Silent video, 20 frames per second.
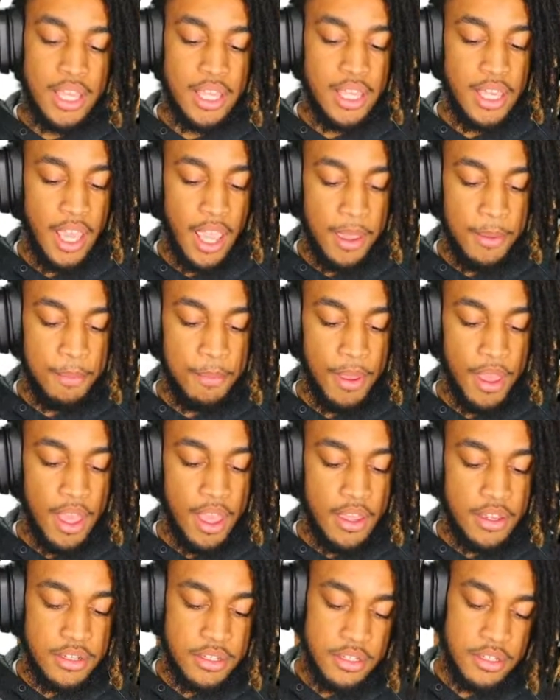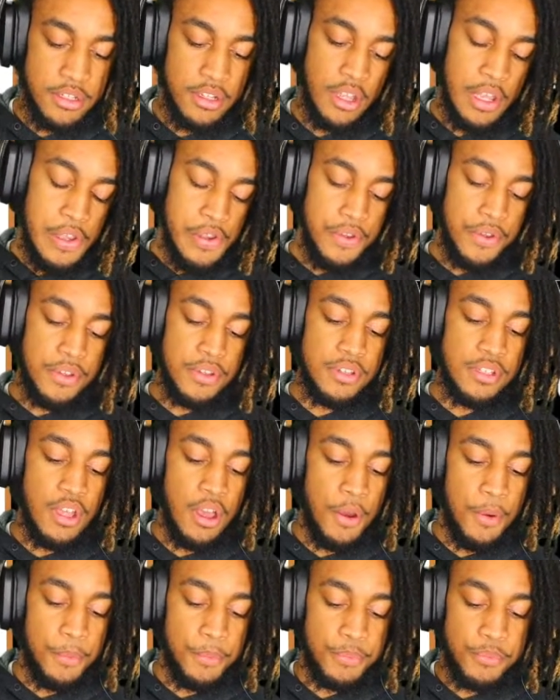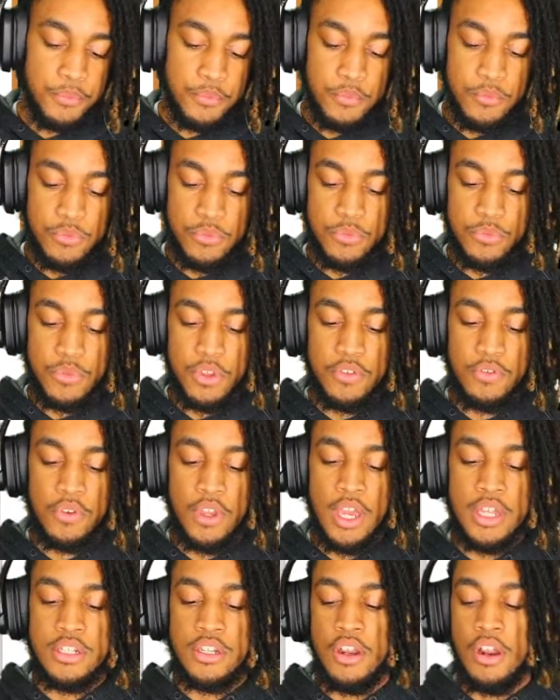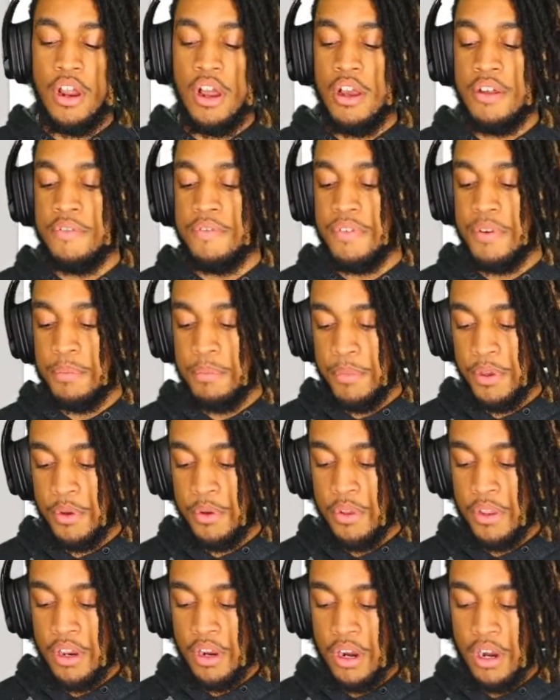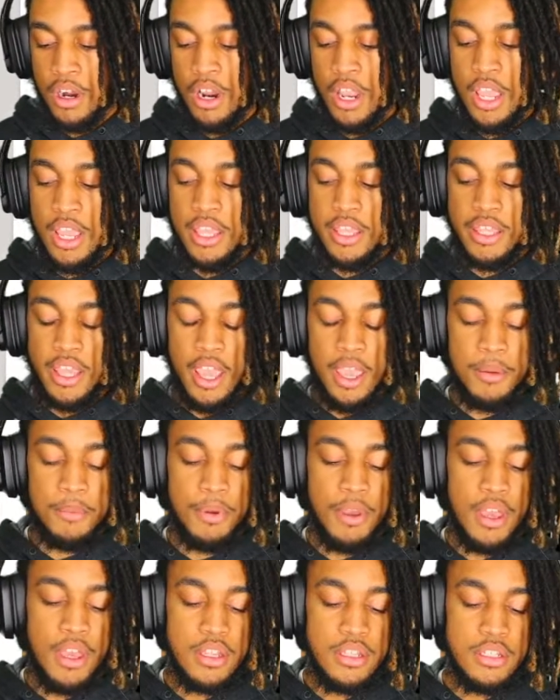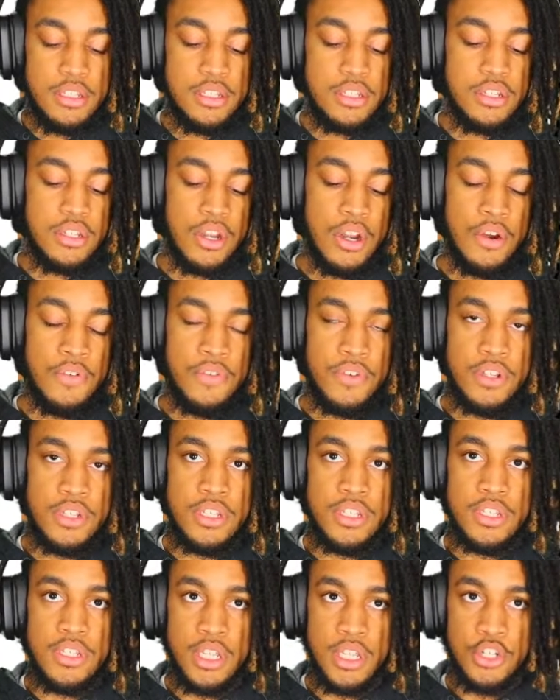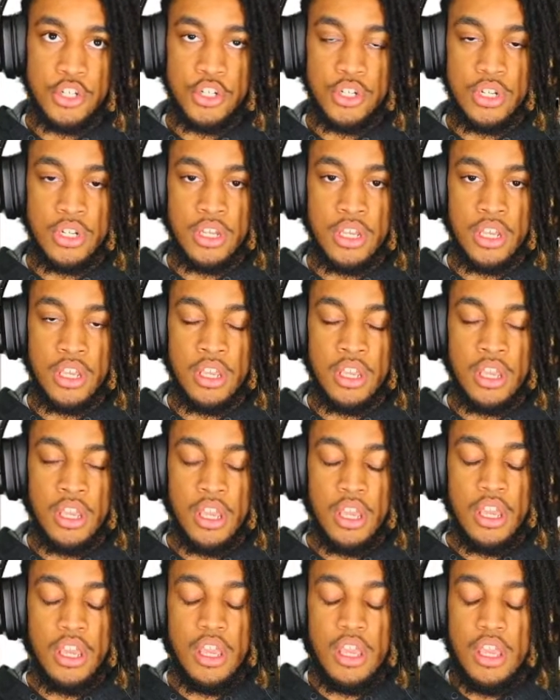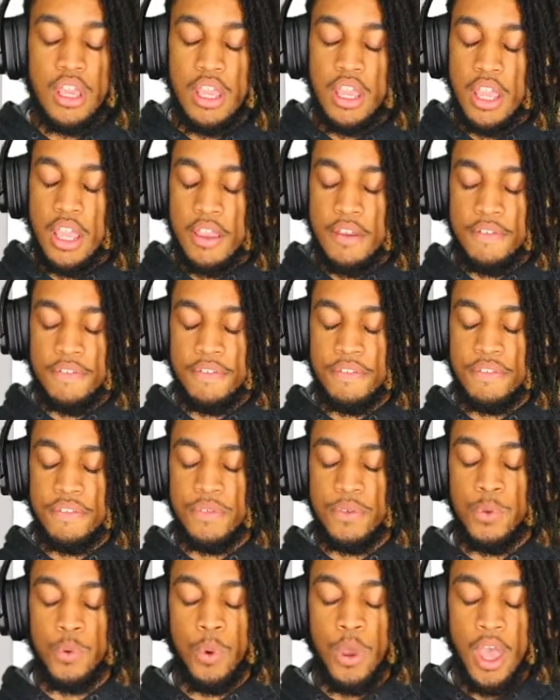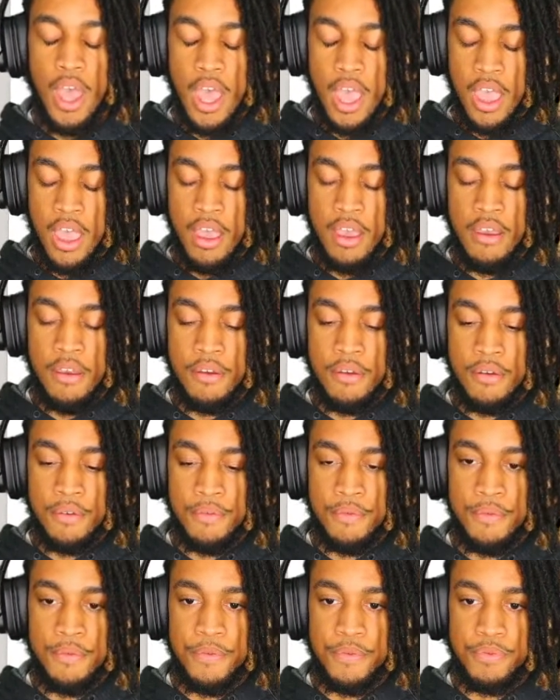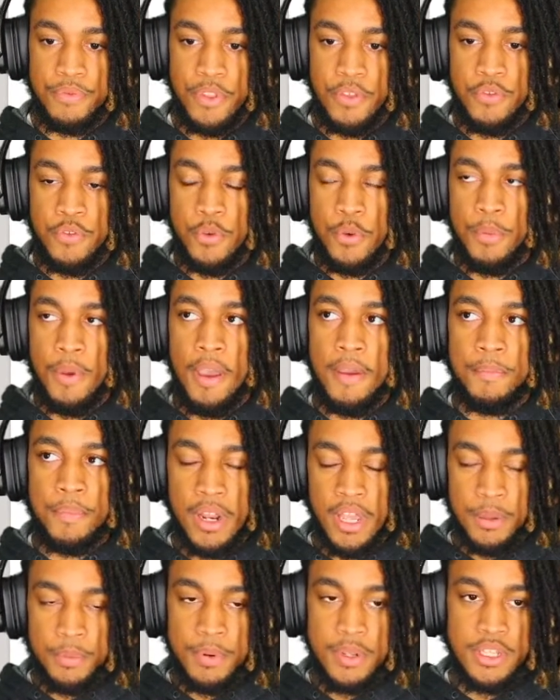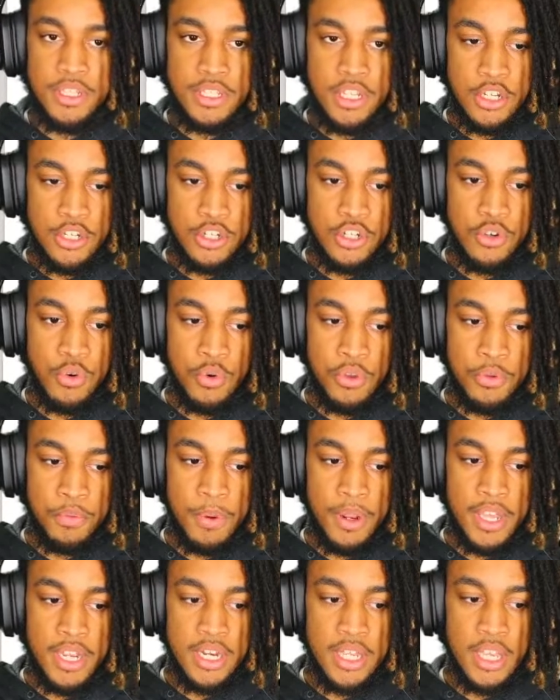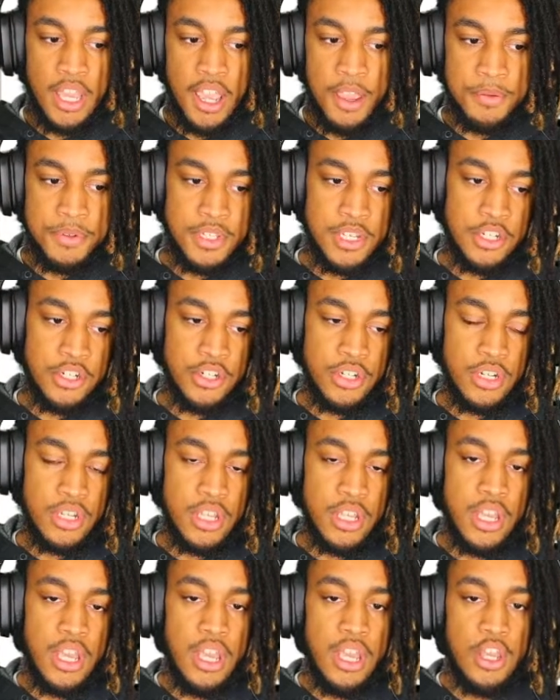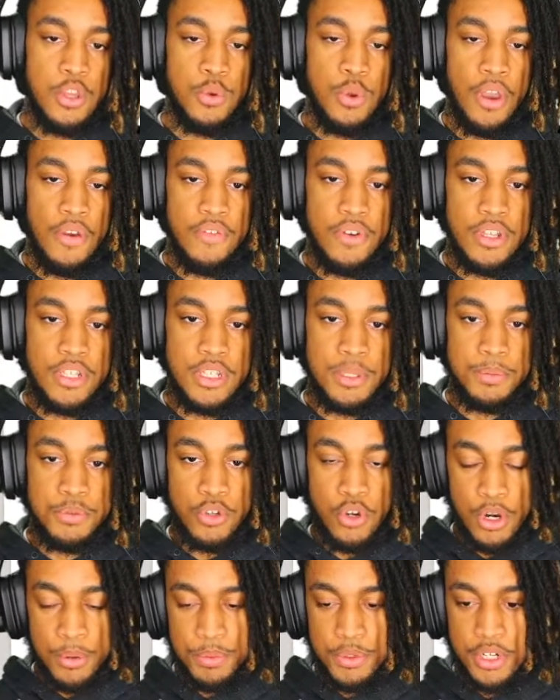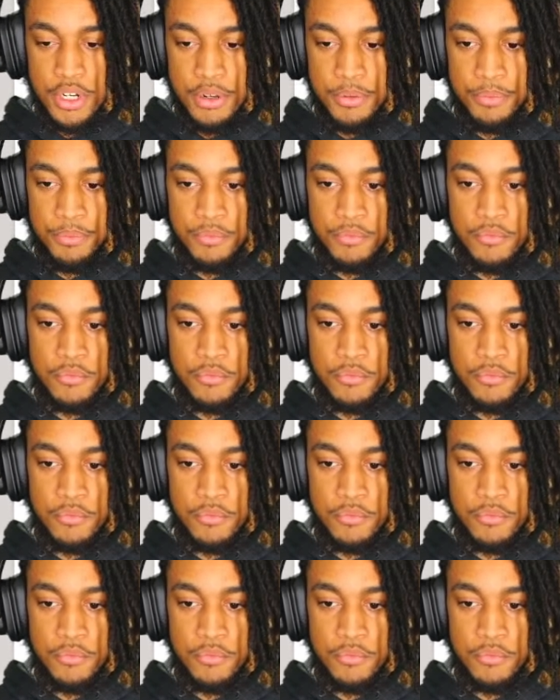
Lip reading: Game Pass. So if you guys are unfamiliar, Game Pass is a service essentially if you play a PlayStation or you play any game, essentially you have a subscription